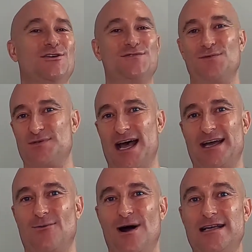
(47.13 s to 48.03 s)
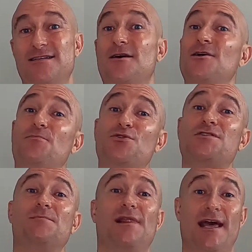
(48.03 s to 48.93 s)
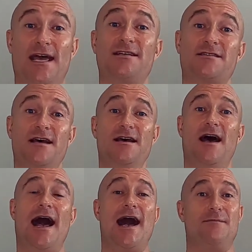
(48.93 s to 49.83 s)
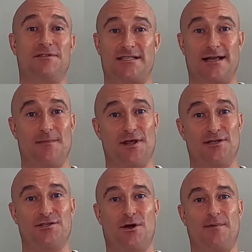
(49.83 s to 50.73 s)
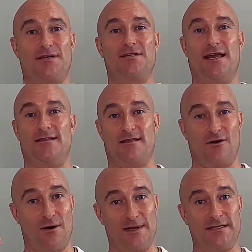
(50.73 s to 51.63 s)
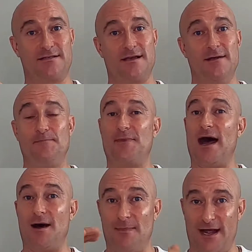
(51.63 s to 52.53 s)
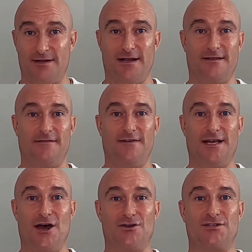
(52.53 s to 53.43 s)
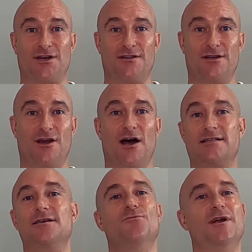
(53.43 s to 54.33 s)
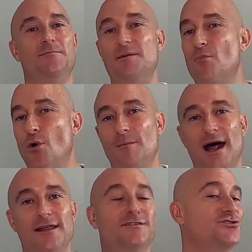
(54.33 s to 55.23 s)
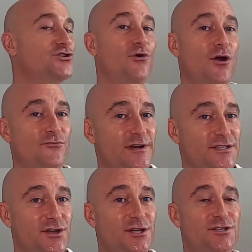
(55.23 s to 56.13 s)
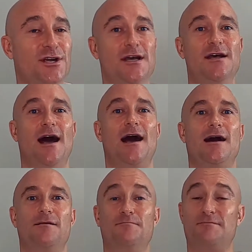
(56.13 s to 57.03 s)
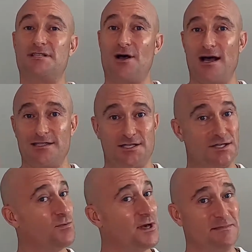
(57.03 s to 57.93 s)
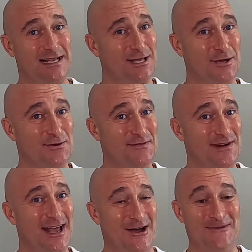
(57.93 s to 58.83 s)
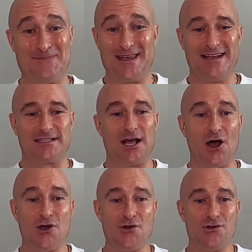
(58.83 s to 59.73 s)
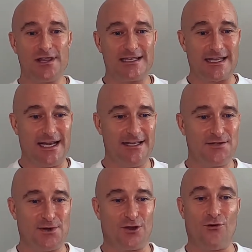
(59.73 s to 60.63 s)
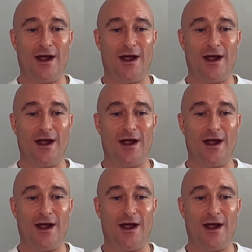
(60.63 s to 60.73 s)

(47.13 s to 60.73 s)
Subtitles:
useful takeaways. And I'm going to put some links to some of those topics in the comments underneath the video so that you guys can read a bit more about it and do your own research besides just what I'm telling you in the video. So let's get into it.